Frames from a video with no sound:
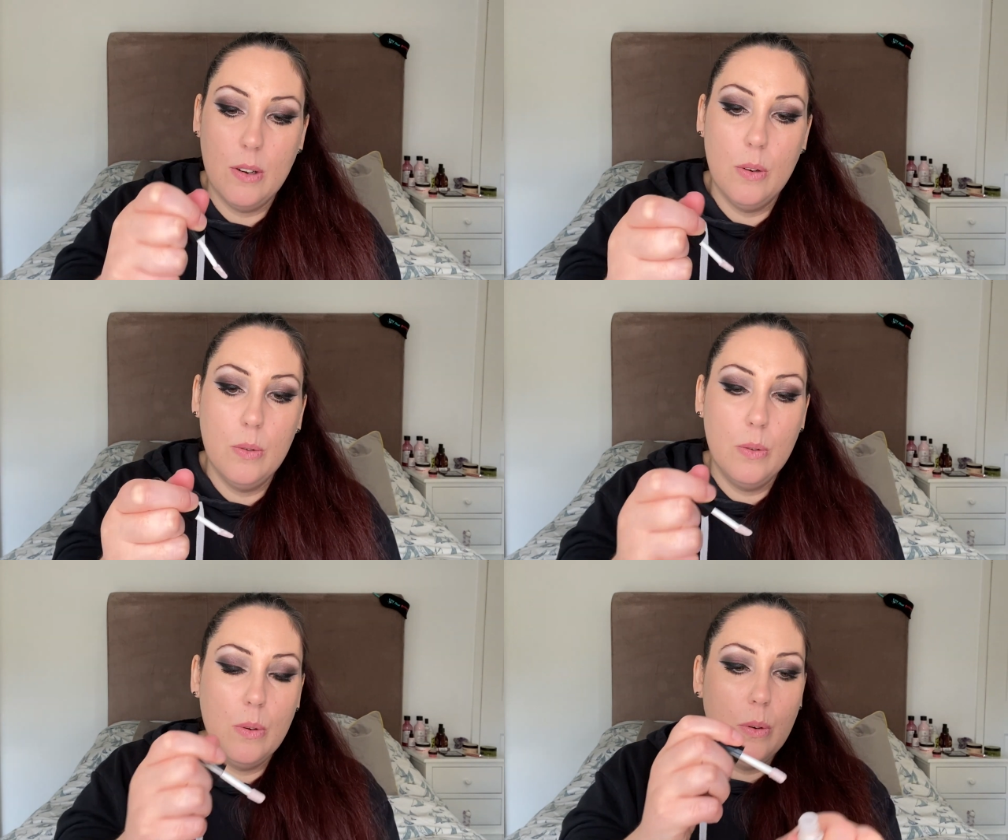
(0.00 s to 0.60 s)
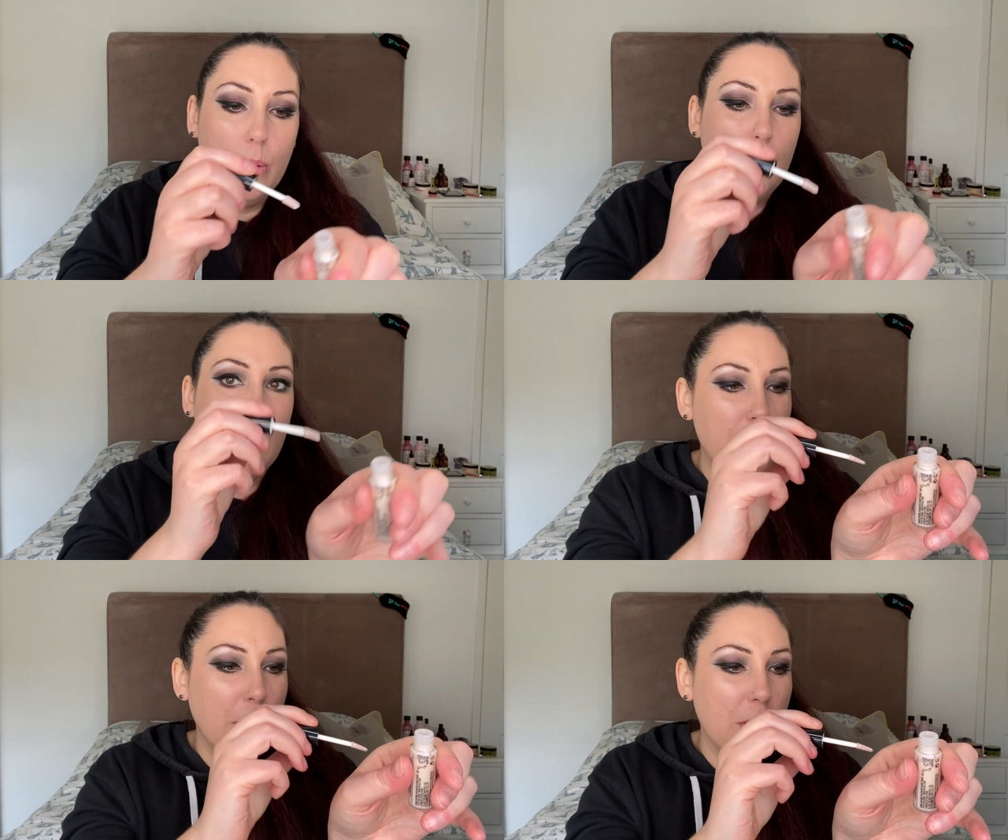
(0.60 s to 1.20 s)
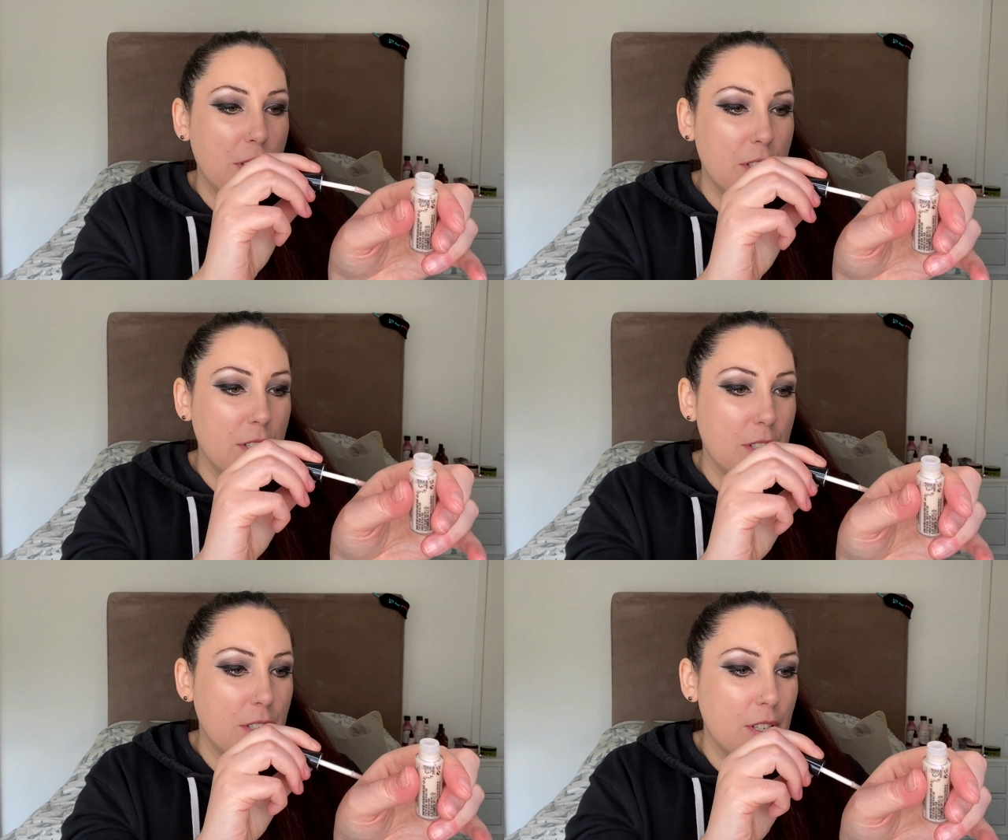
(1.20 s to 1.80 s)
Ooh,
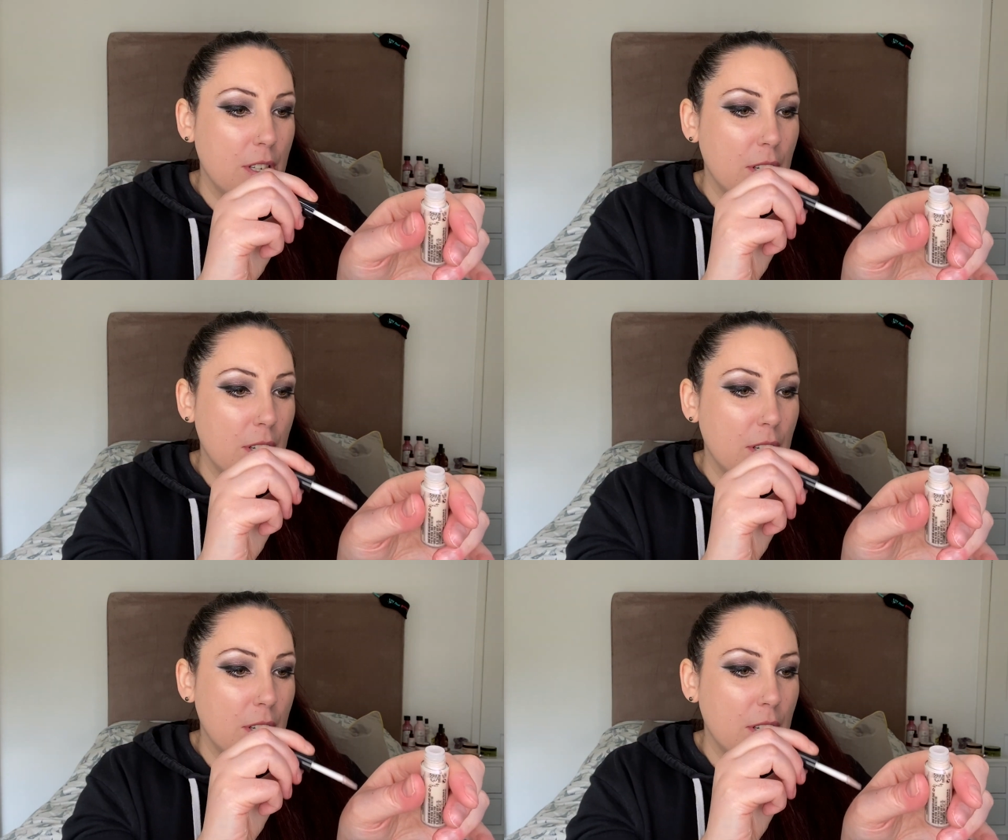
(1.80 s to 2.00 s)
sponge.